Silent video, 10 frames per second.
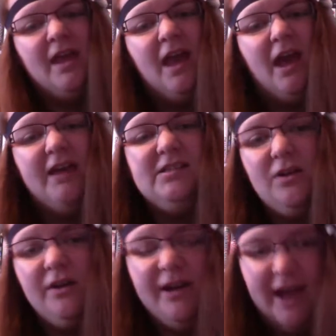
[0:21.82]
I
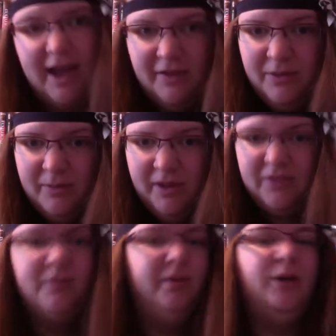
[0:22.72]
started out the
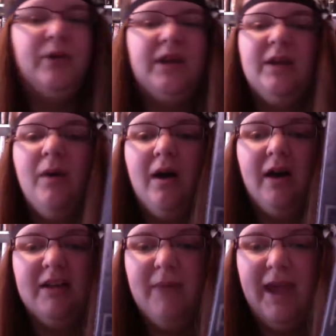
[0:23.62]
month by reading
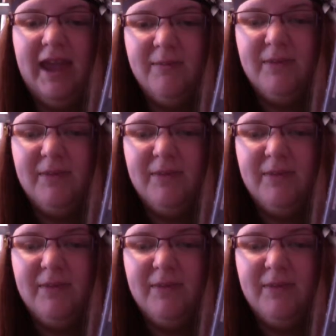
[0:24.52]
Pawn by Amy